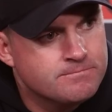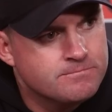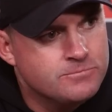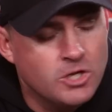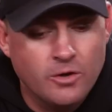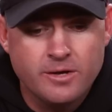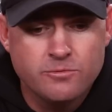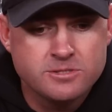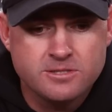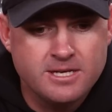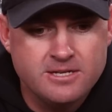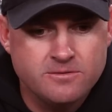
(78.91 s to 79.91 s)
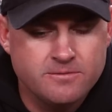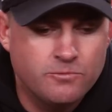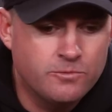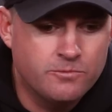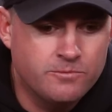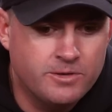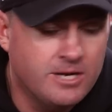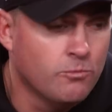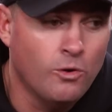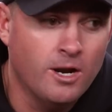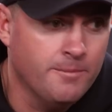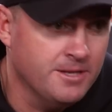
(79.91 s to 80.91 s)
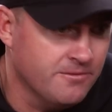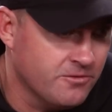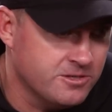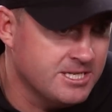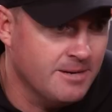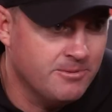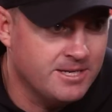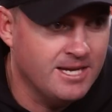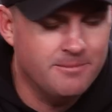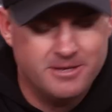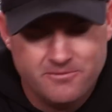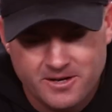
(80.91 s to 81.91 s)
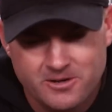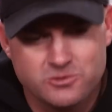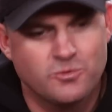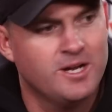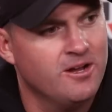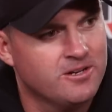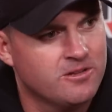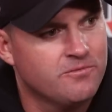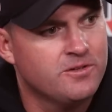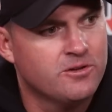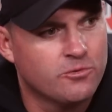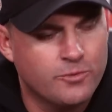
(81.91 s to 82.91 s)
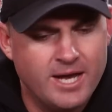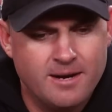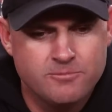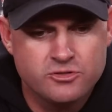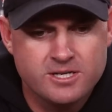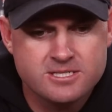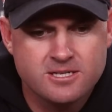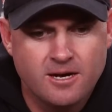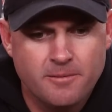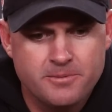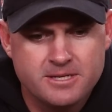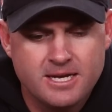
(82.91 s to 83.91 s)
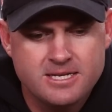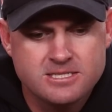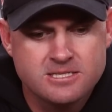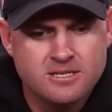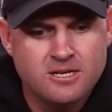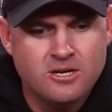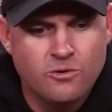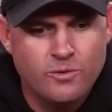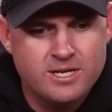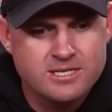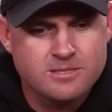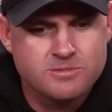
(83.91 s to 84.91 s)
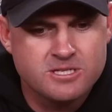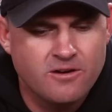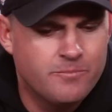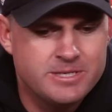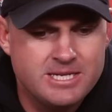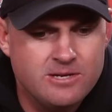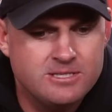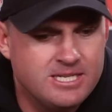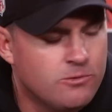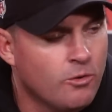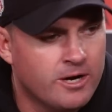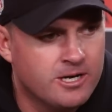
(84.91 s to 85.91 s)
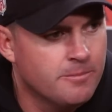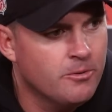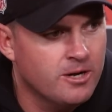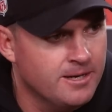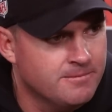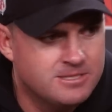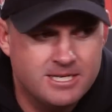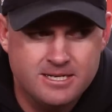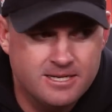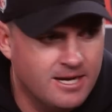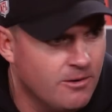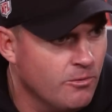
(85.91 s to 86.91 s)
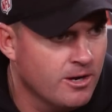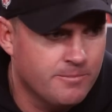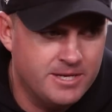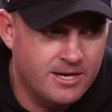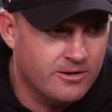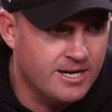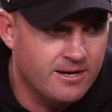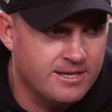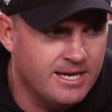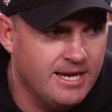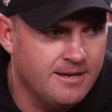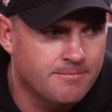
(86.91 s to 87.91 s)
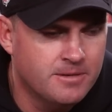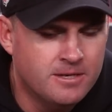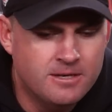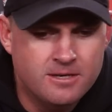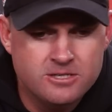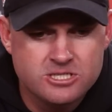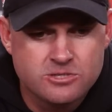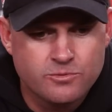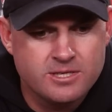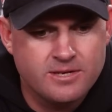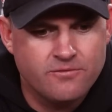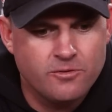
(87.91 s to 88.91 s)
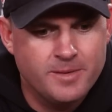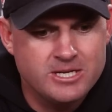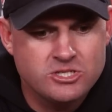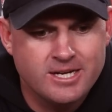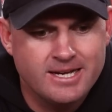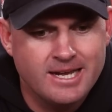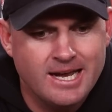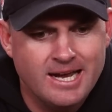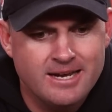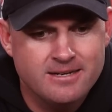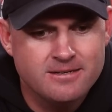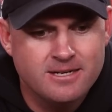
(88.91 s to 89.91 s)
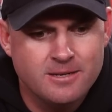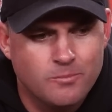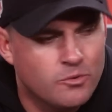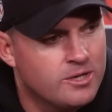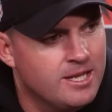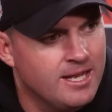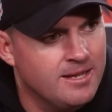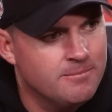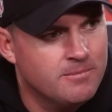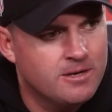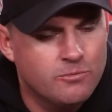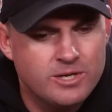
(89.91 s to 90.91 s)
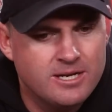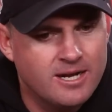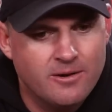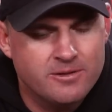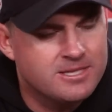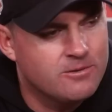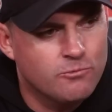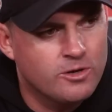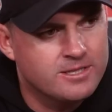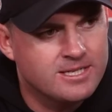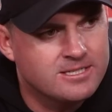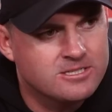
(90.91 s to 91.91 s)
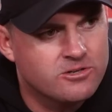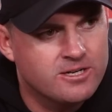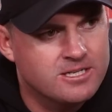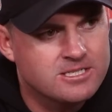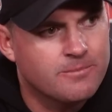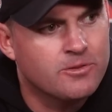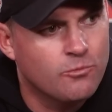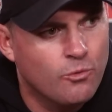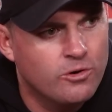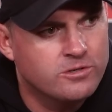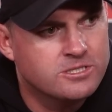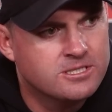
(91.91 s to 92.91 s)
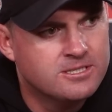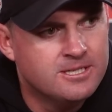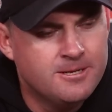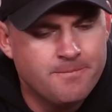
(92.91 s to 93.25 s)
We didn't want him in the first snap of the game. He found his way onto the field. We had him dressed up in case we did some stuff. But T wanted to play. T did not want to be held out of the game. Just with the information I got in pregame, we did not want that to turn into something worse.